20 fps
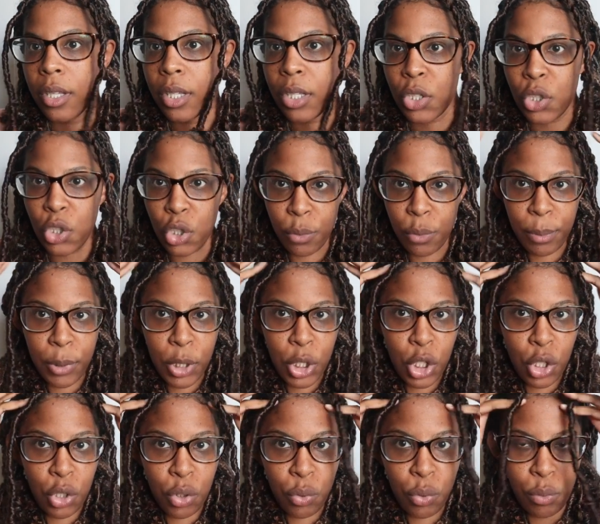Super
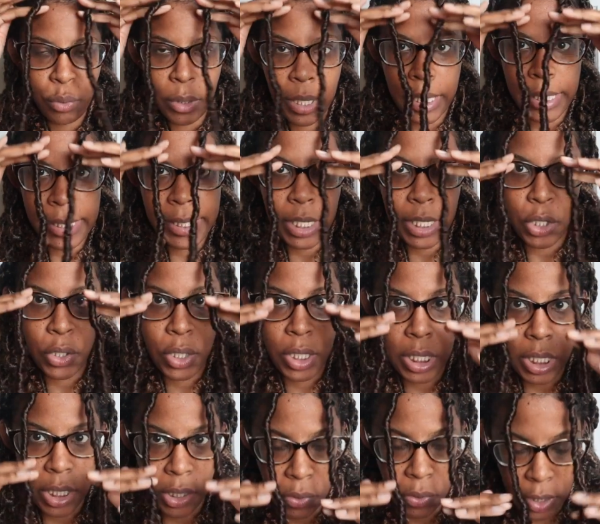cute. Like I said, you can
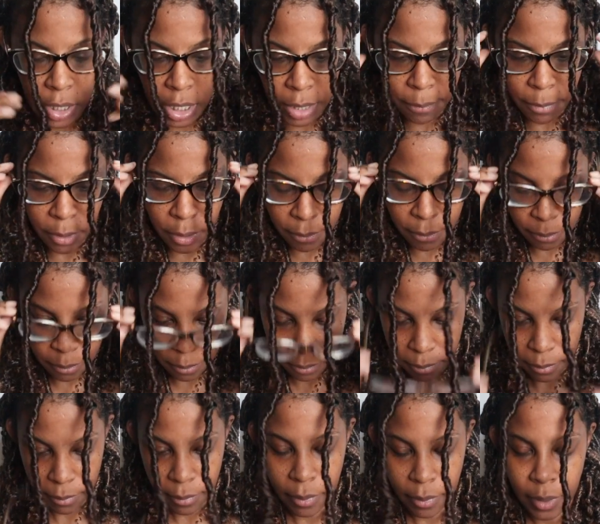either keep them
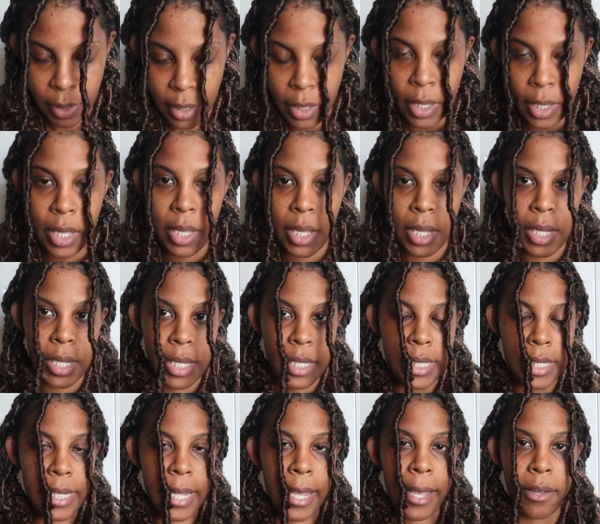
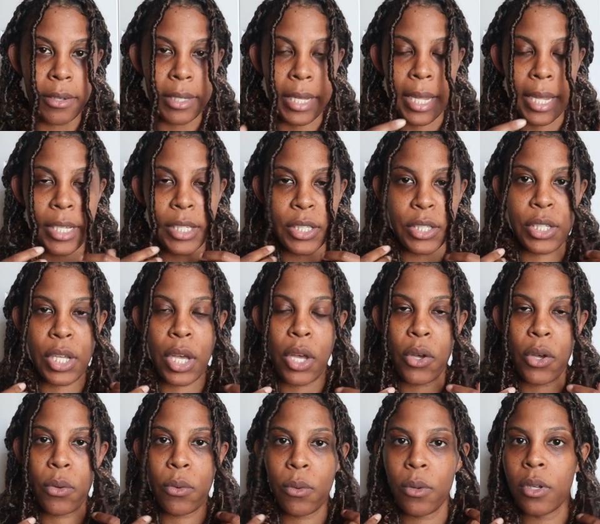down like
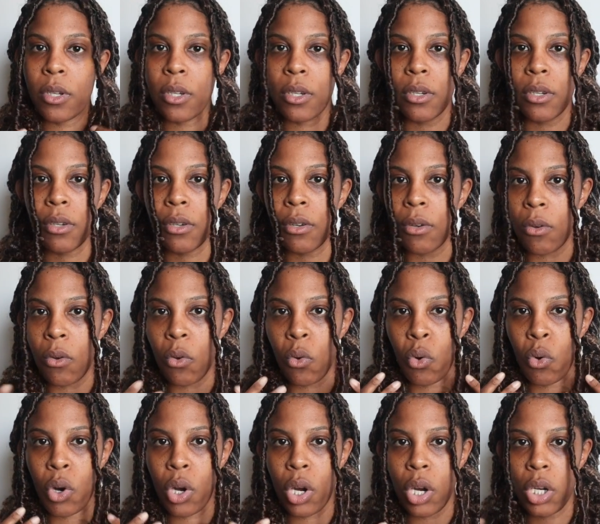so,
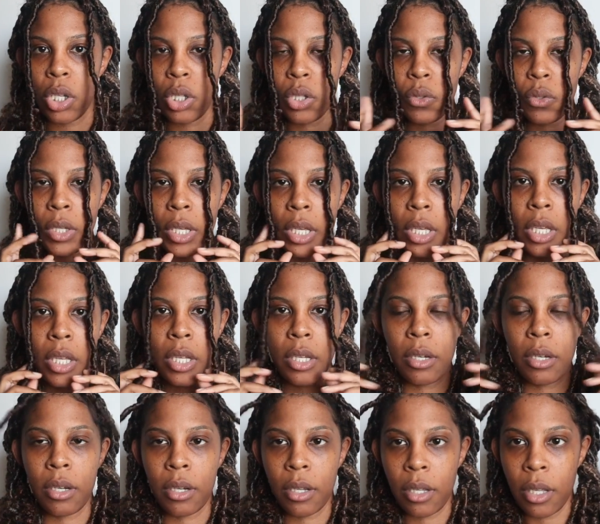or you
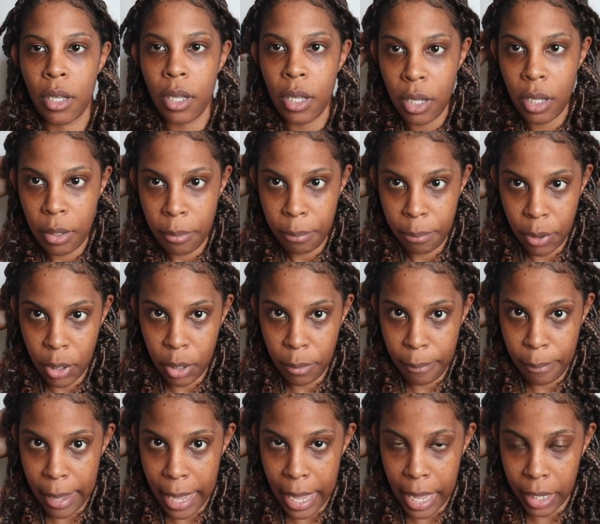can put
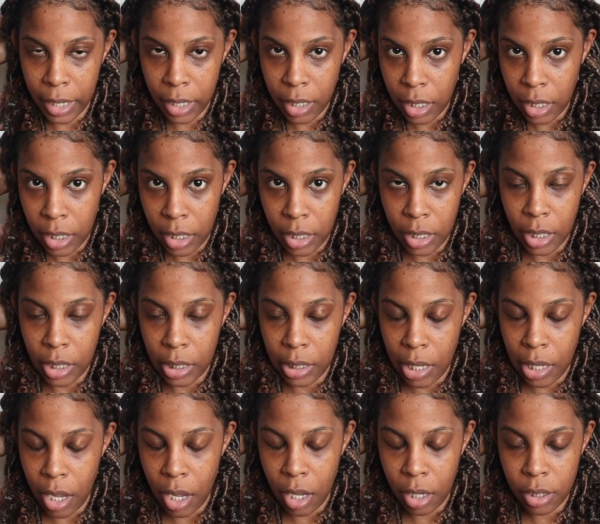them back in the
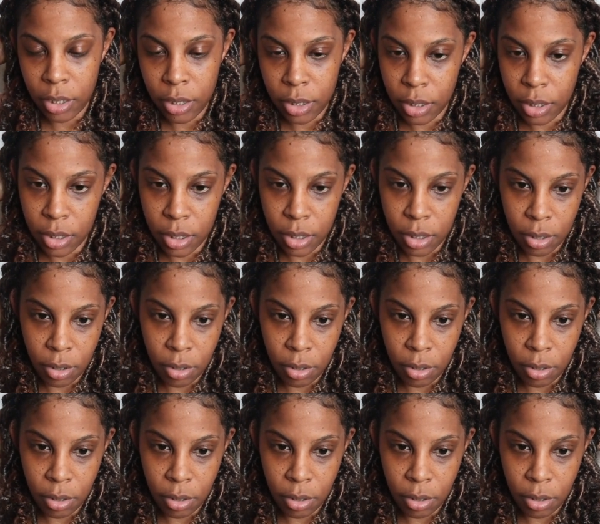locks,